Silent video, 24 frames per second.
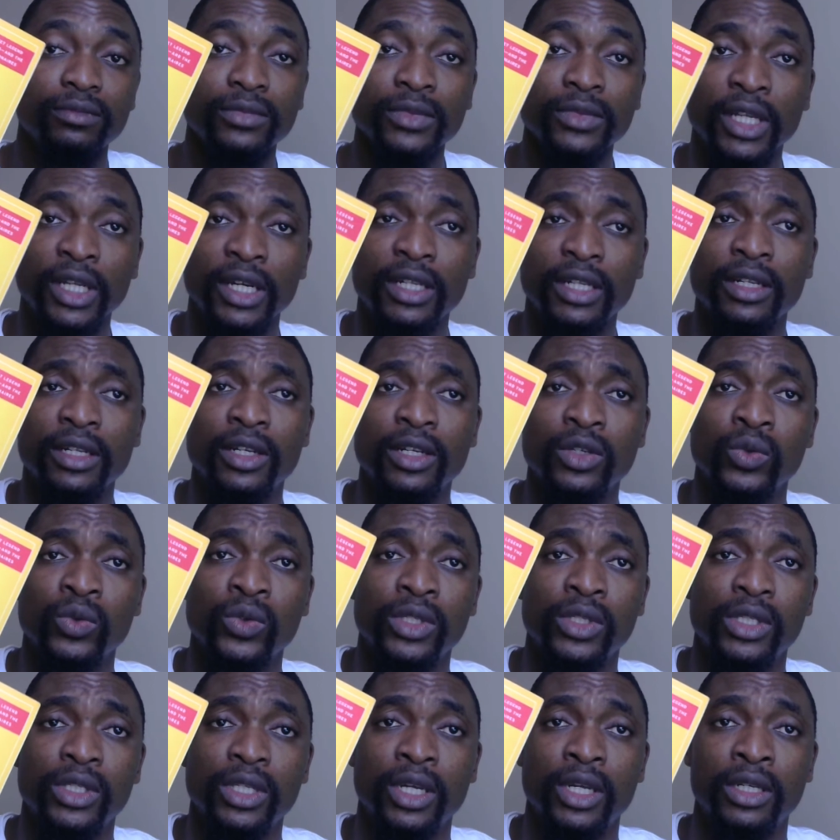And as we
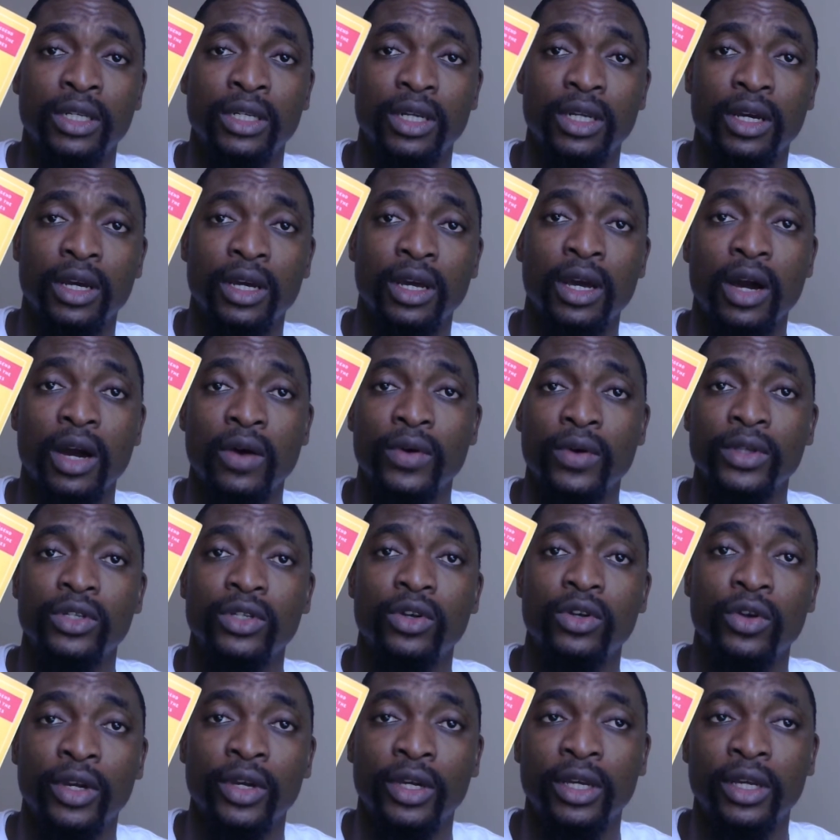said, uh, our
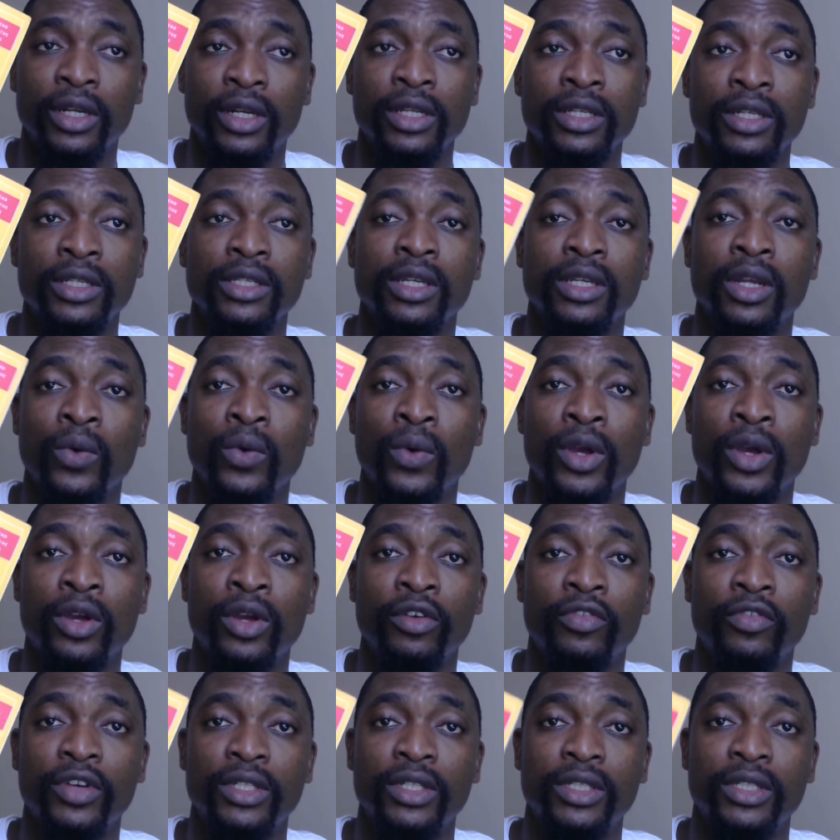slogan is the way
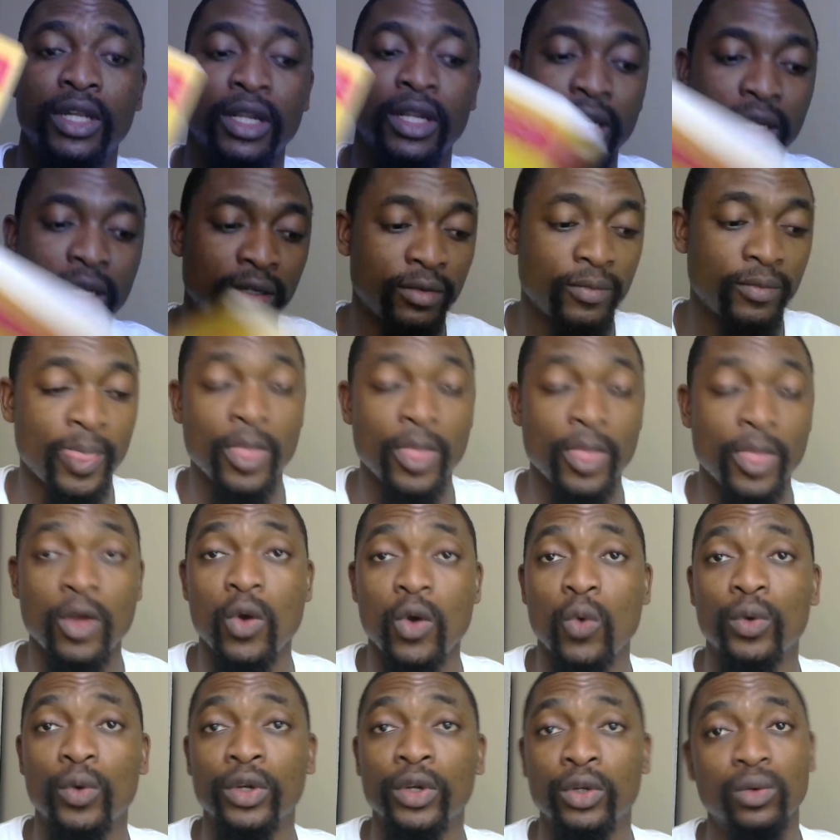of a turtle.
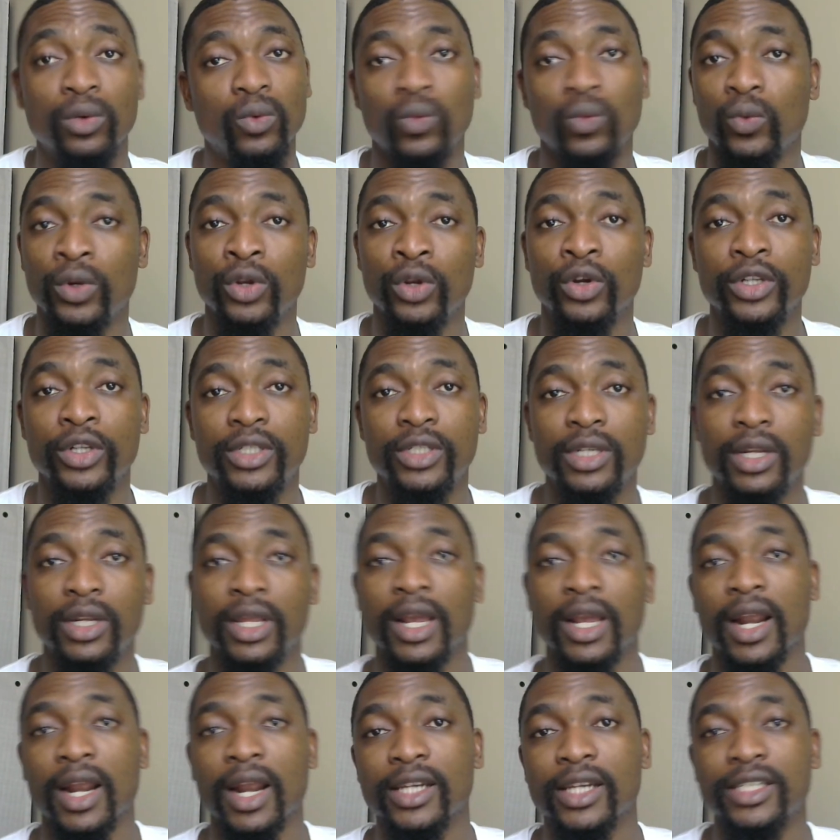We, we're not in a
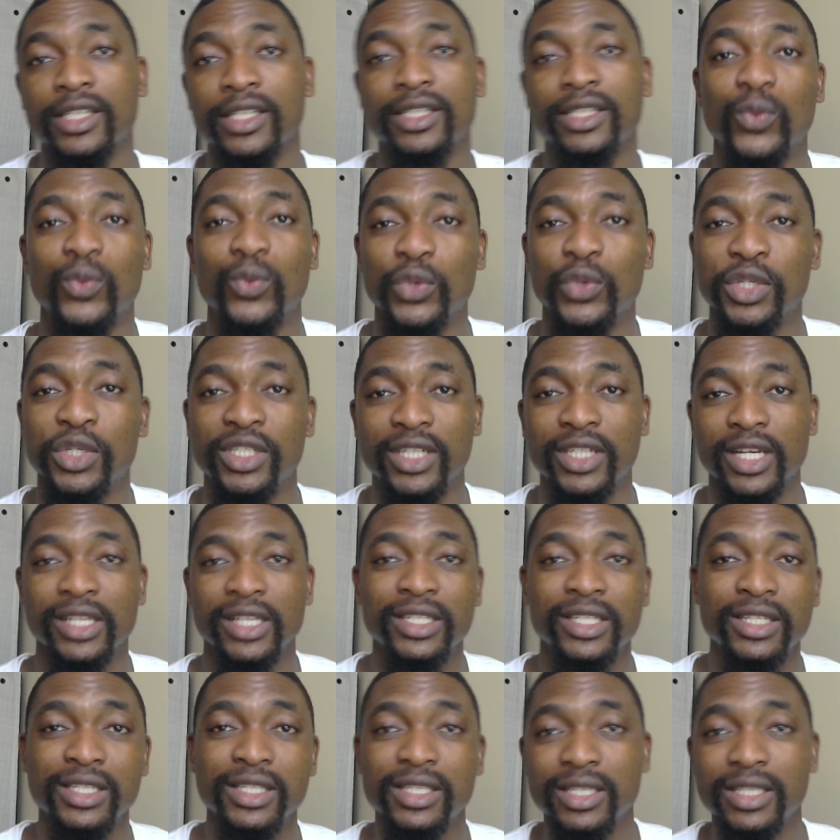rush. We just
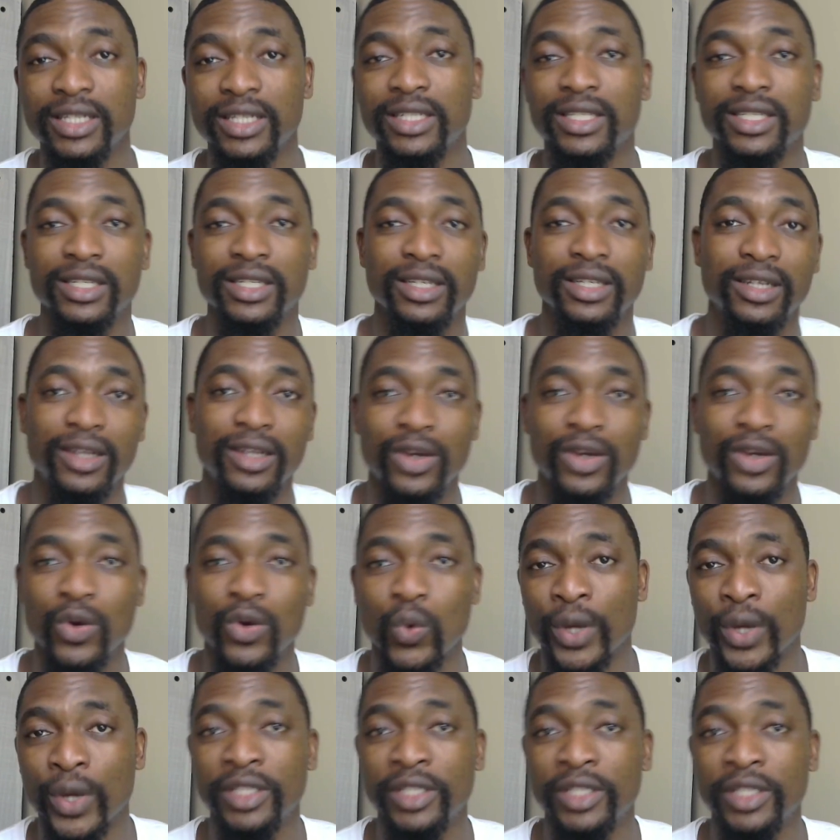sit,
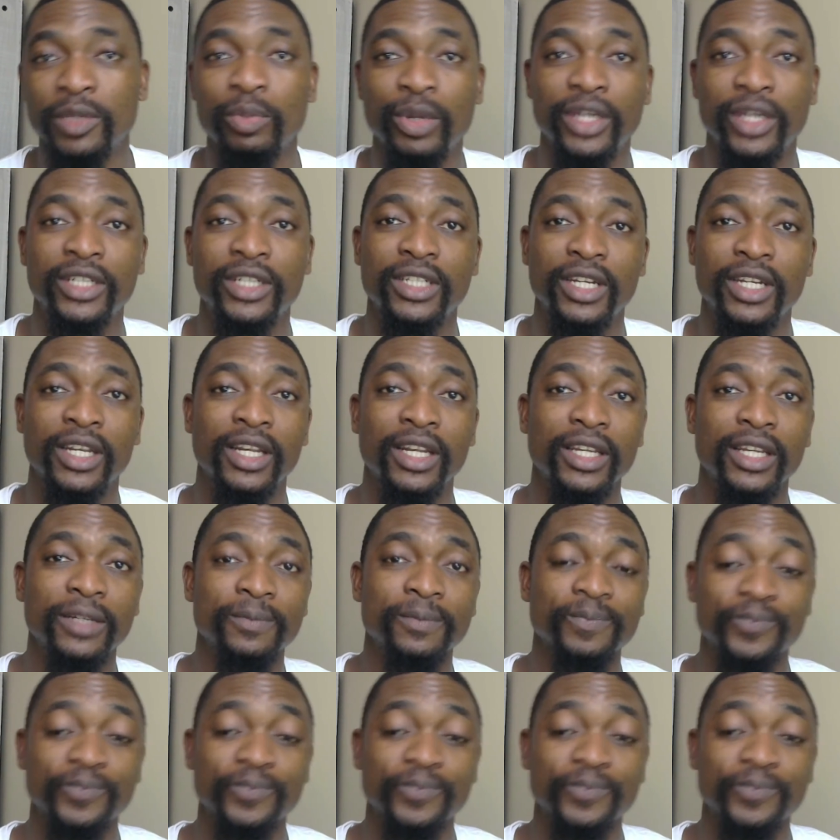wait patiently,